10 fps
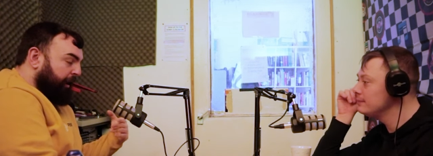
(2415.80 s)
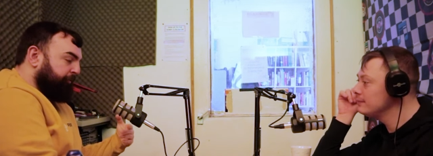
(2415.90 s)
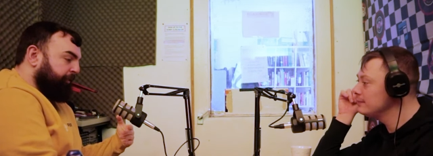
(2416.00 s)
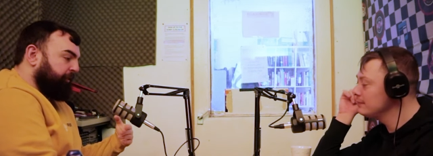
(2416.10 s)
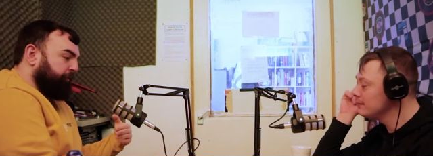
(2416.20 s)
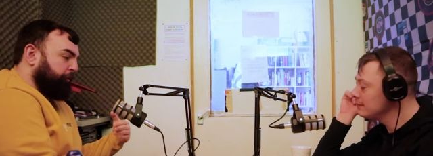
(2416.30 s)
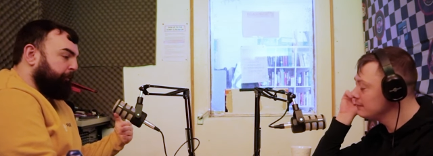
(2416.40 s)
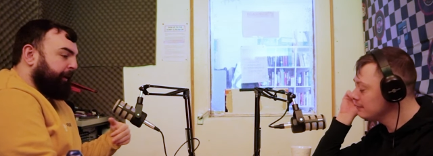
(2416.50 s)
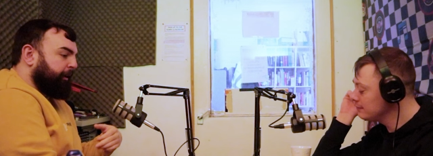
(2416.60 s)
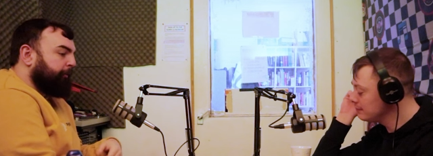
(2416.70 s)
Speaker 1: if Rangers do
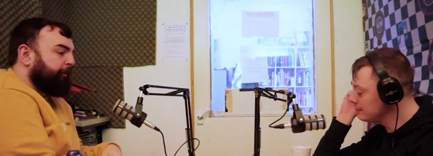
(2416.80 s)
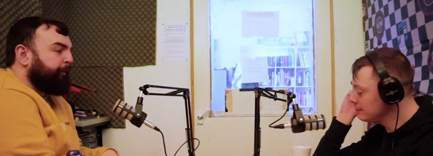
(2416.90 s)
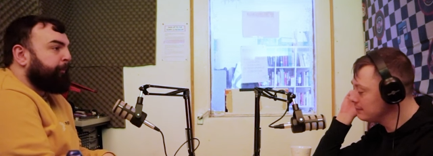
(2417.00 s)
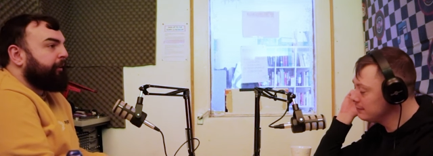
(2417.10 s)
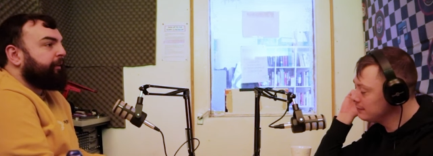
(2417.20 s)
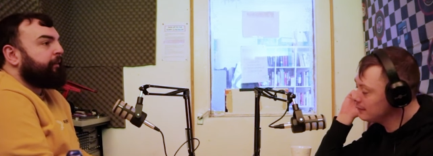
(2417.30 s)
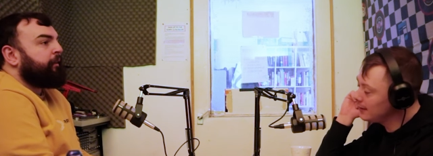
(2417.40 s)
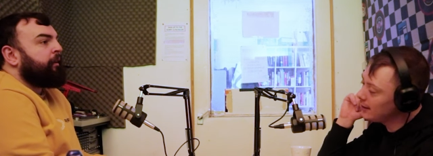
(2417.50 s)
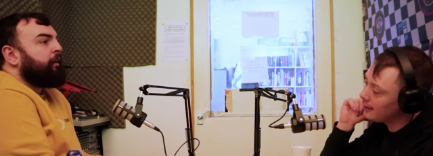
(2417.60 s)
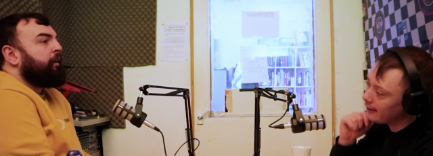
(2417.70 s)
pick up the 3 points,
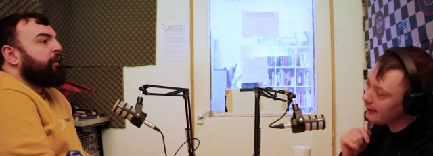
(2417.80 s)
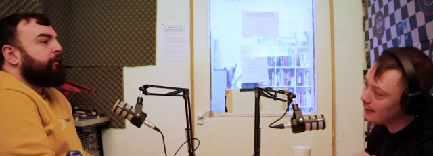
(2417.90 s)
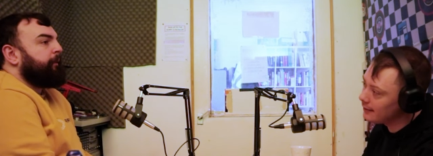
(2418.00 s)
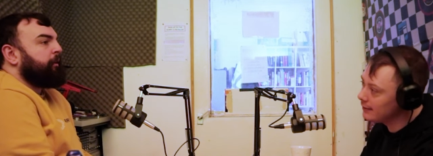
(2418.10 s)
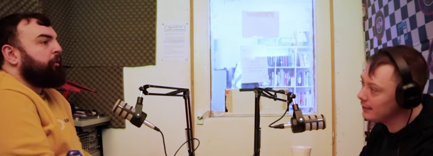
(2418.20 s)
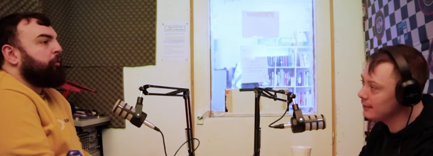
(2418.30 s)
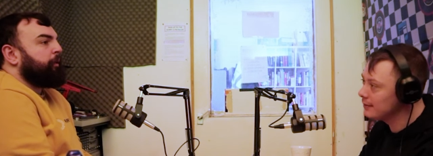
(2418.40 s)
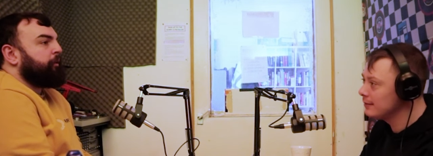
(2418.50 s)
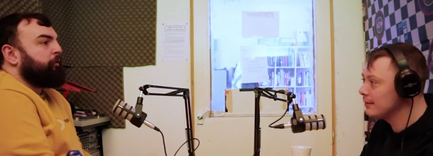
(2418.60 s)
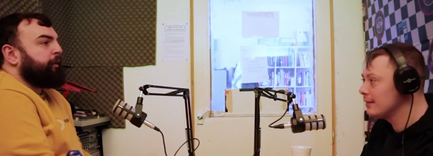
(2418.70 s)
then you go
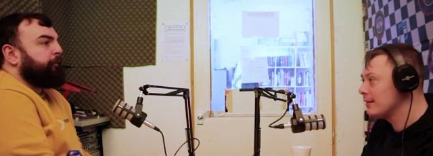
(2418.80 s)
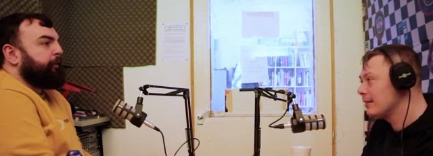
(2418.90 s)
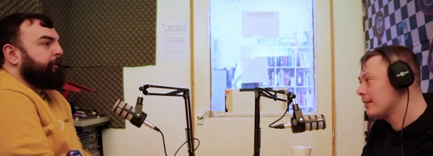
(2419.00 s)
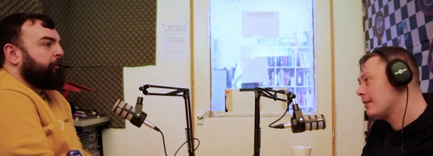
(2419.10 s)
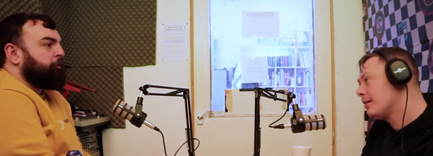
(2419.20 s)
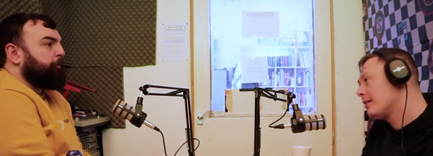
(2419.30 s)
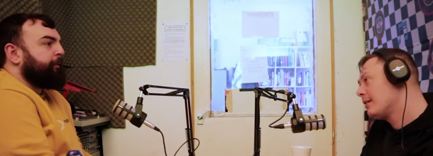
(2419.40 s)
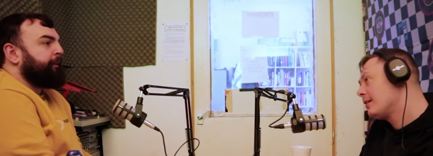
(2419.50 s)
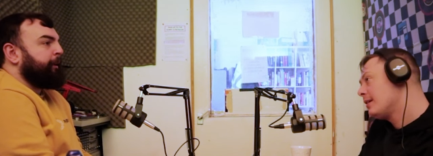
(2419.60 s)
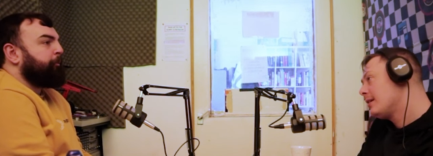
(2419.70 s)
in knowing that they're top of
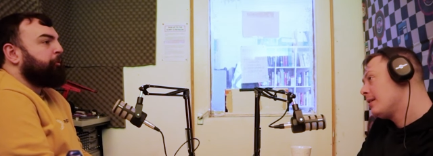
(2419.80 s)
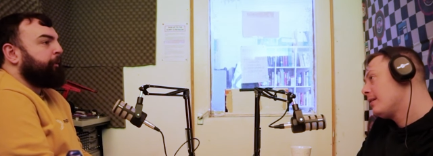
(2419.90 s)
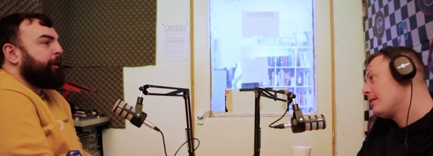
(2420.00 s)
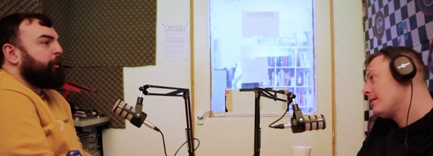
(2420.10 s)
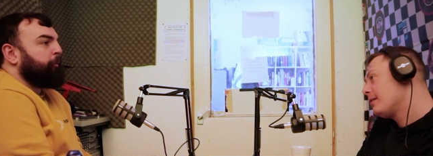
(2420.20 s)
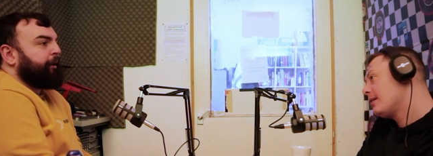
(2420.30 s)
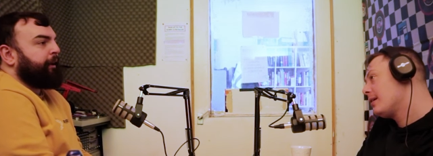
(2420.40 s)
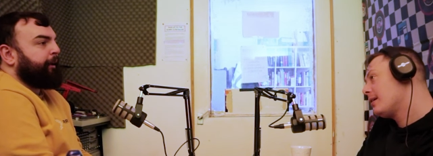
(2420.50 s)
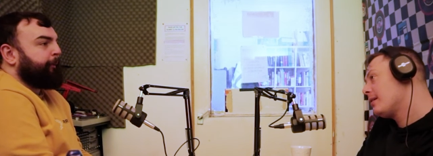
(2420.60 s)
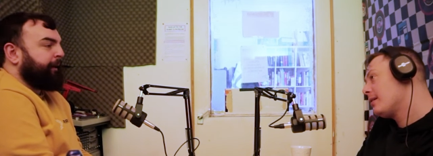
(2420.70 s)
the table. We need to win
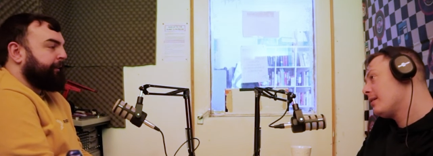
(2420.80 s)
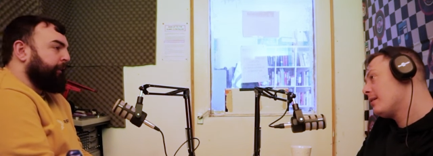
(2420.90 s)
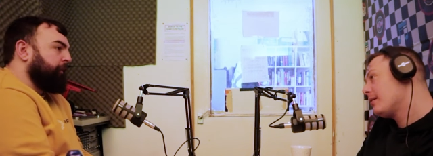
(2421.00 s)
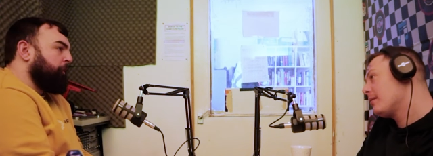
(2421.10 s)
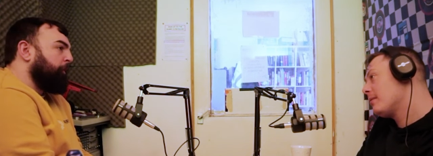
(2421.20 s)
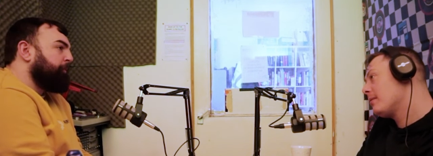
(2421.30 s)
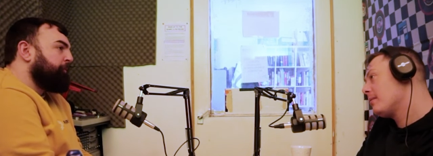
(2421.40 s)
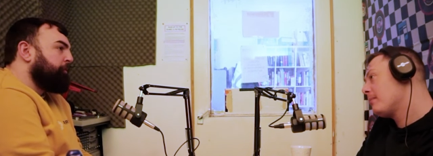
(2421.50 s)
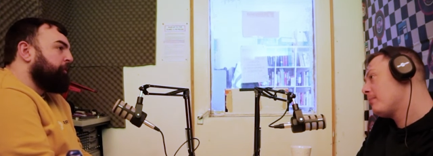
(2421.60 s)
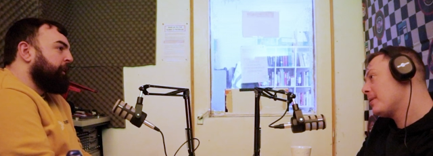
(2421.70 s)
to get back to the top.
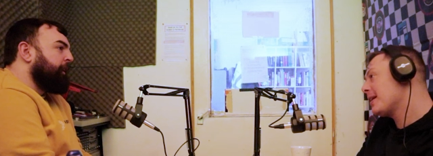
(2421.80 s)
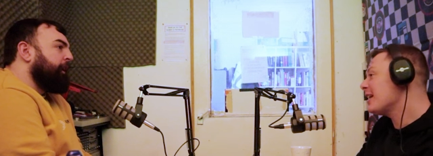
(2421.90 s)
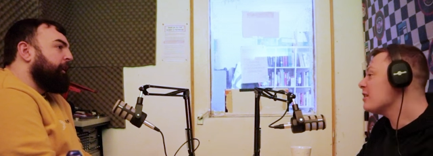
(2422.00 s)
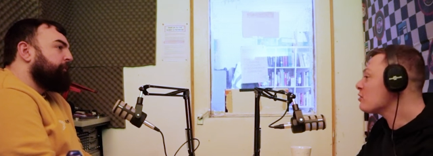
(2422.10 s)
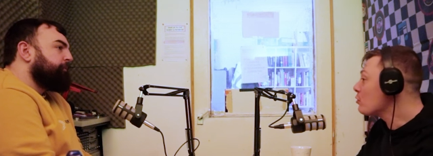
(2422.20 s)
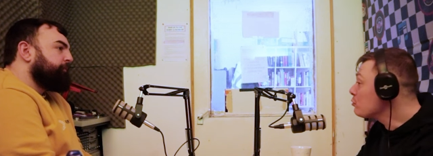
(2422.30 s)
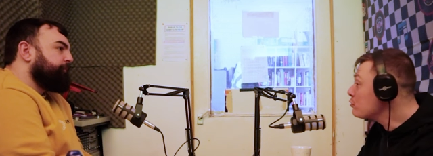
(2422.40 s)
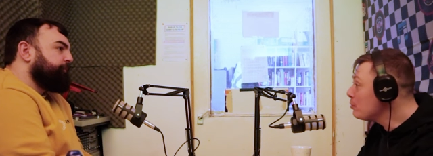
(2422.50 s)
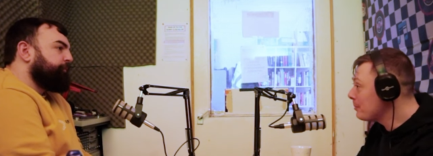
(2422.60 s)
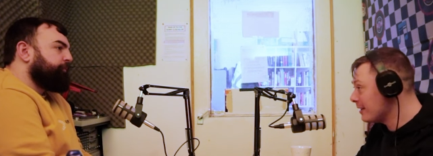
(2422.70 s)
So,
Speaker 2: but then there's
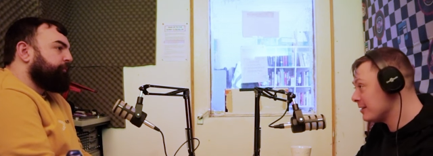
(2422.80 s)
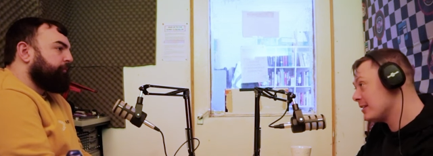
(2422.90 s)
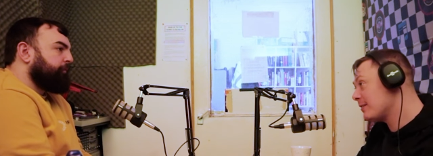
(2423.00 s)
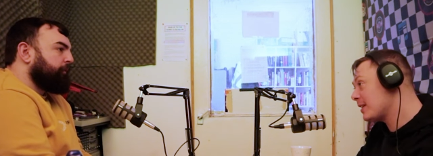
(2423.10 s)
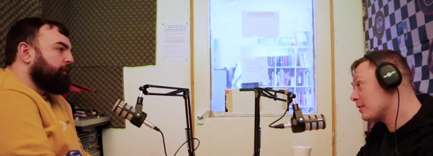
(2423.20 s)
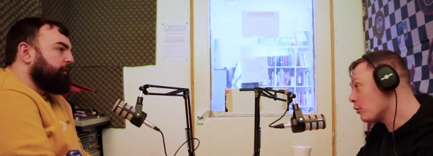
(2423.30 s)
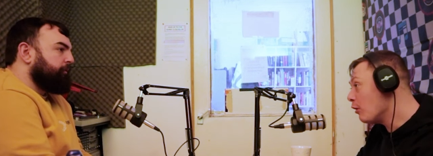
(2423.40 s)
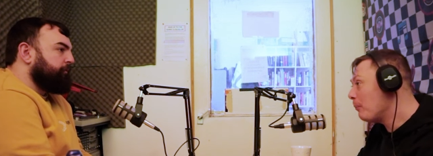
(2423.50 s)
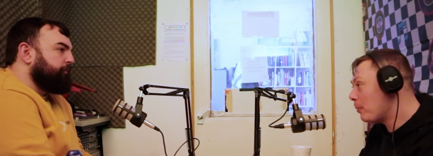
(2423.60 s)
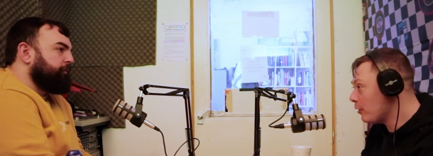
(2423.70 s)
also pressure if they
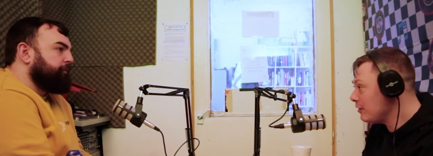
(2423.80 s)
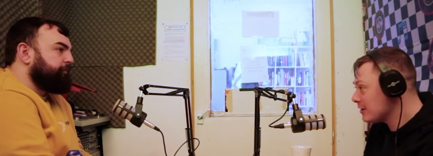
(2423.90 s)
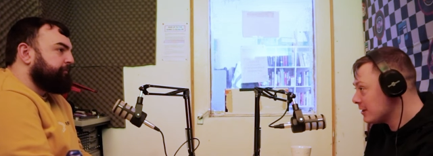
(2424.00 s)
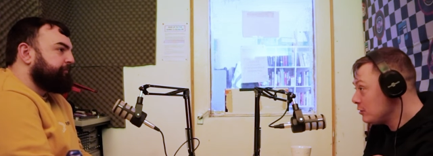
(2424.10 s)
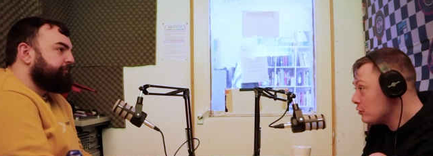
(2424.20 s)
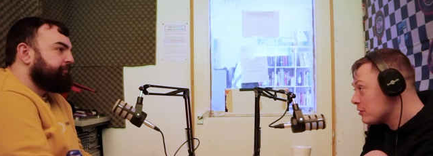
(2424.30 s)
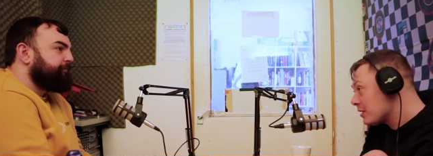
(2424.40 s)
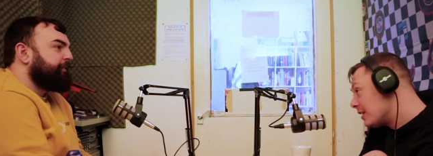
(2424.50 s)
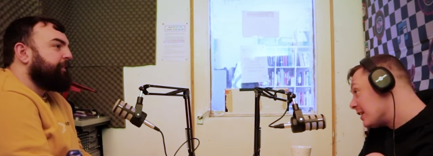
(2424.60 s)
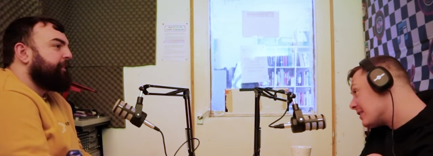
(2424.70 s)
drop points and you
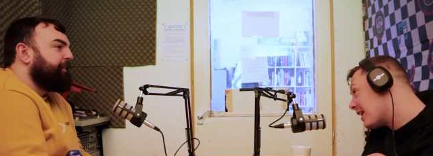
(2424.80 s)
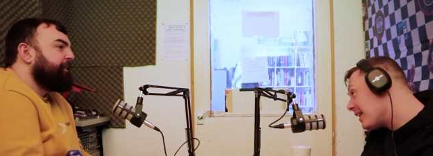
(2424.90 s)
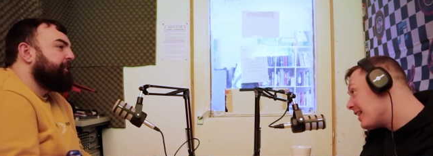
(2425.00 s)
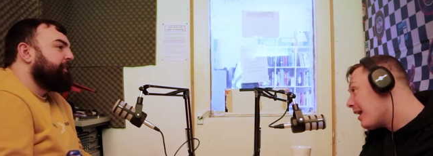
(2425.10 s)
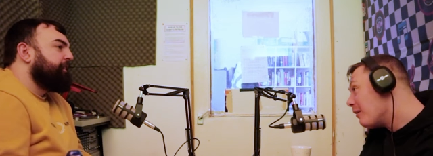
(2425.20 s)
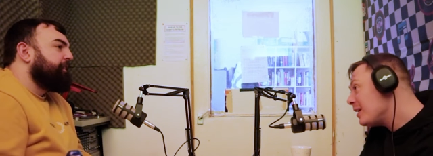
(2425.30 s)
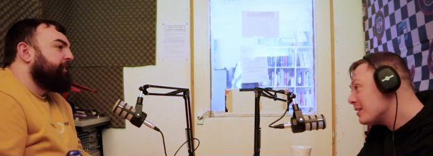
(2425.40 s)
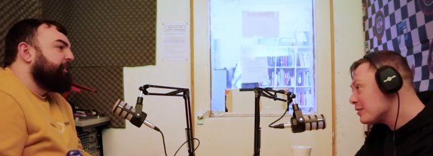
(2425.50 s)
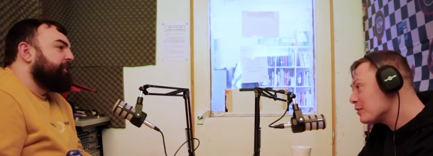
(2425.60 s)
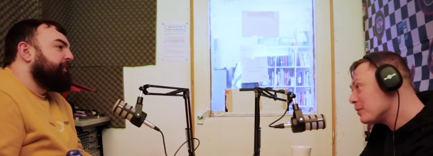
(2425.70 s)
can extend that
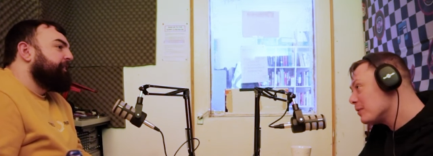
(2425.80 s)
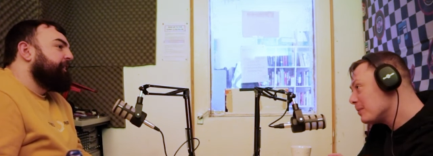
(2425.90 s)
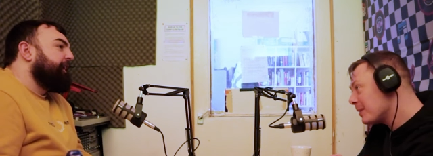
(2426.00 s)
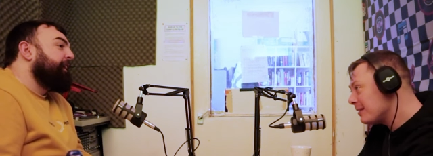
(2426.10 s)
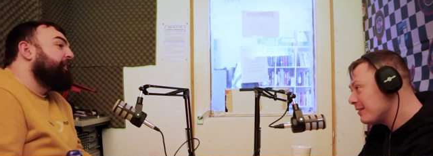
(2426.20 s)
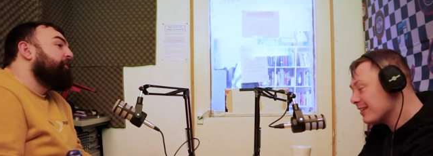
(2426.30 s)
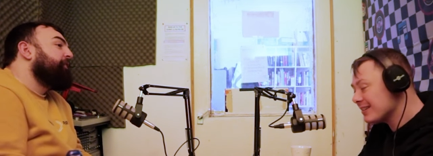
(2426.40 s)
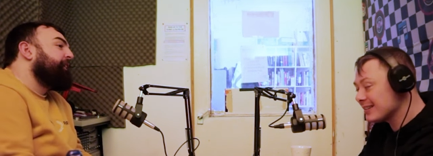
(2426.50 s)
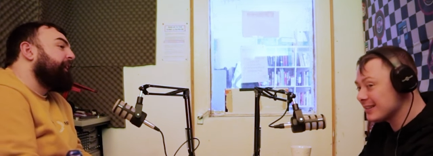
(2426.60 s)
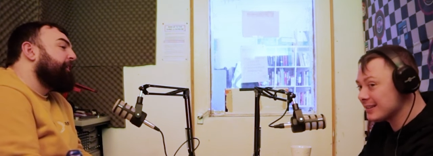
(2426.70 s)
lead. So
Speaker 1: yeah,
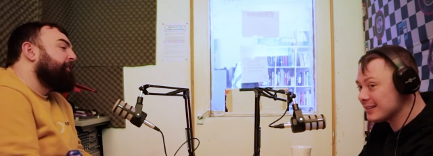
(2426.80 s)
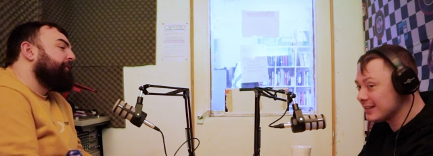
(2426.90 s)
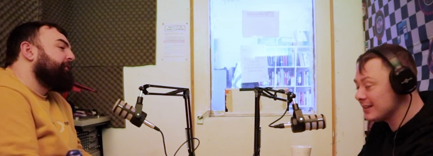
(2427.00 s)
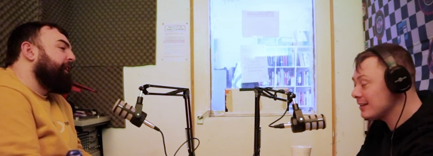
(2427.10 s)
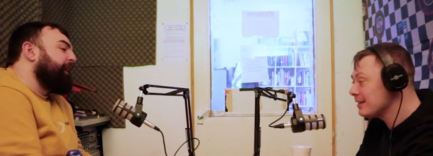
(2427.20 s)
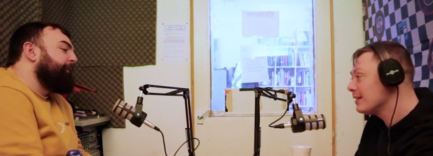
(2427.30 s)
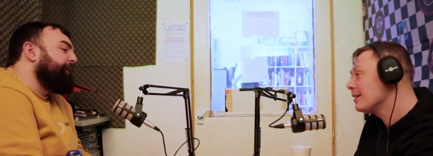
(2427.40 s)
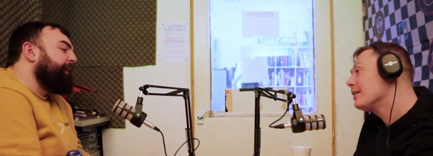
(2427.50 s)
exactly. I mean,